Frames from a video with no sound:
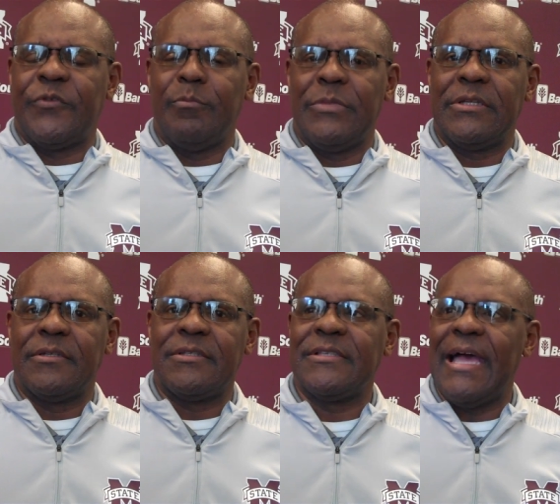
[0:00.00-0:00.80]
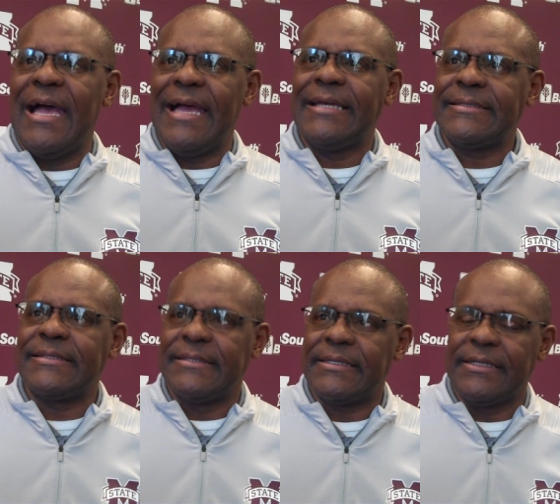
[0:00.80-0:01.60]
tremendous
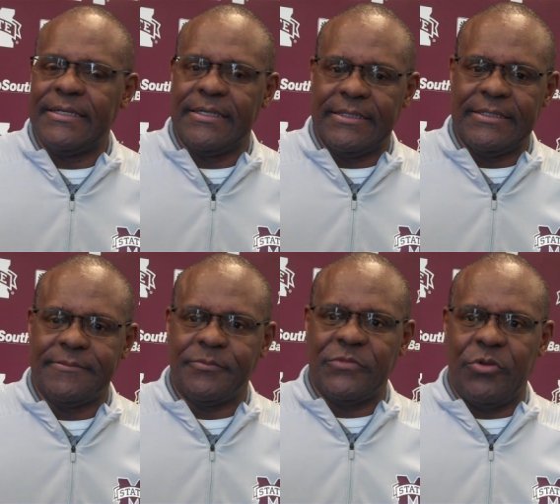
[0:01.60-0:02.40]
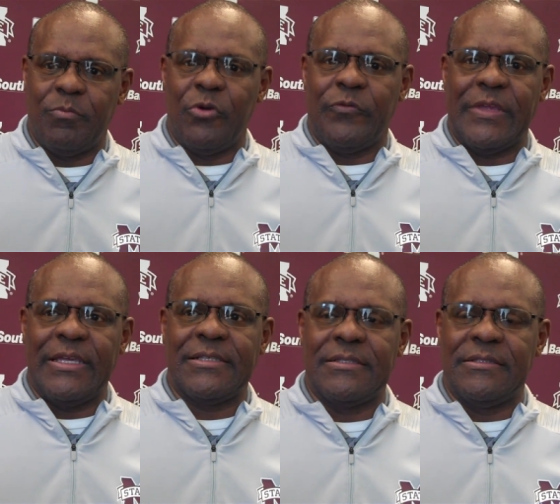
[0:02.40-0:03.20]
size. Uh, they're both
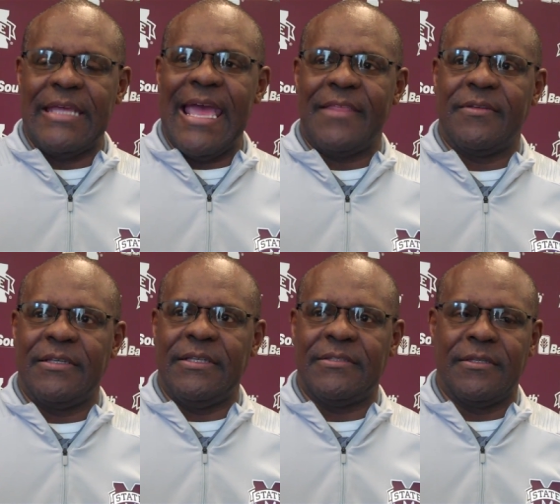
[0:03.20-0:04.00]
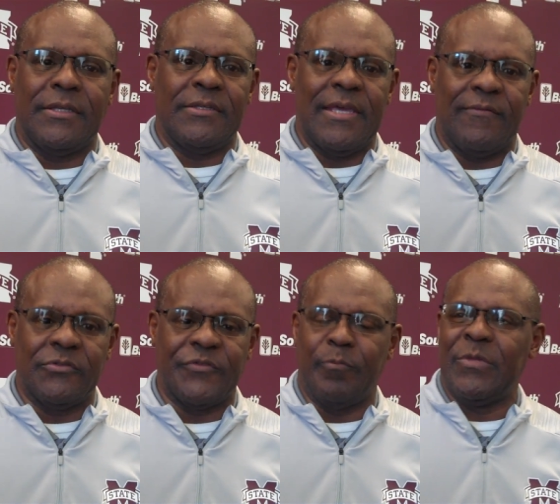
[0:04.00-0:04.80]
excellent athletes, and they have
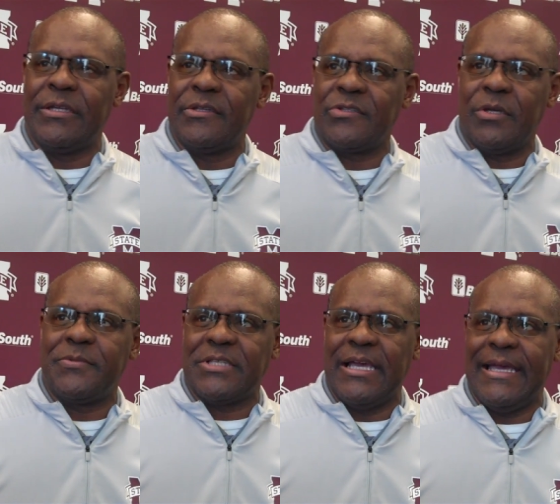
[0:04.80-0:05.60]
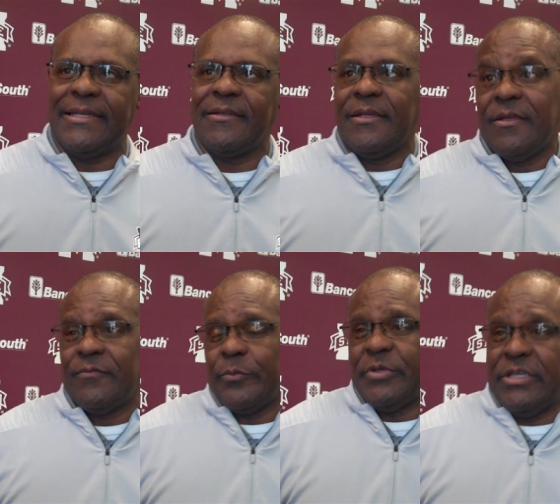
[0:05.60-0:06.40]
a tremendous upside
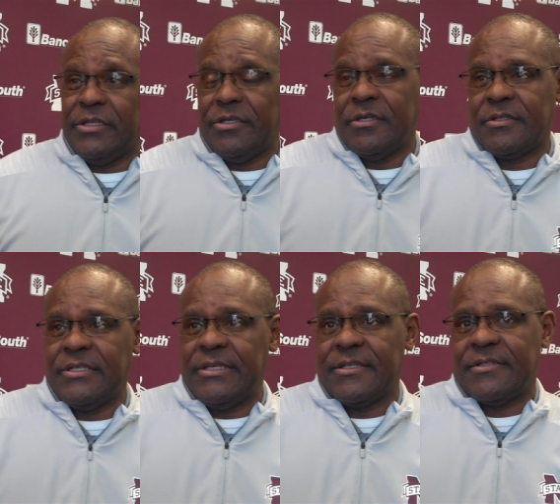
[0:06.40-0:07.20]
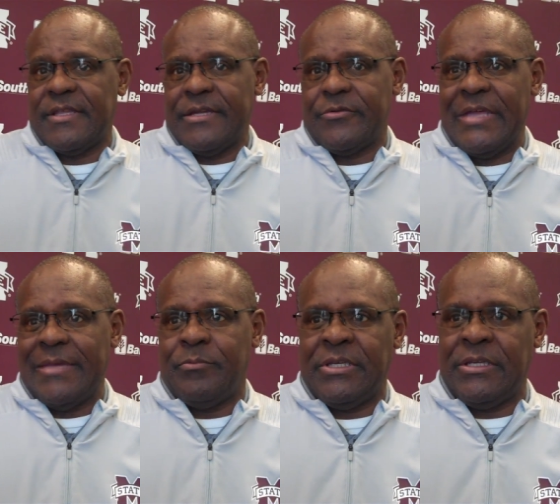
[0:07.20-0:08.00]
for being young kids that are
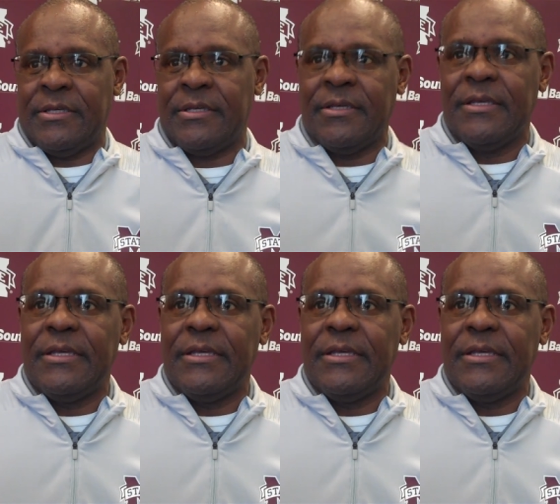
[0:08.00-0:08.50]
that big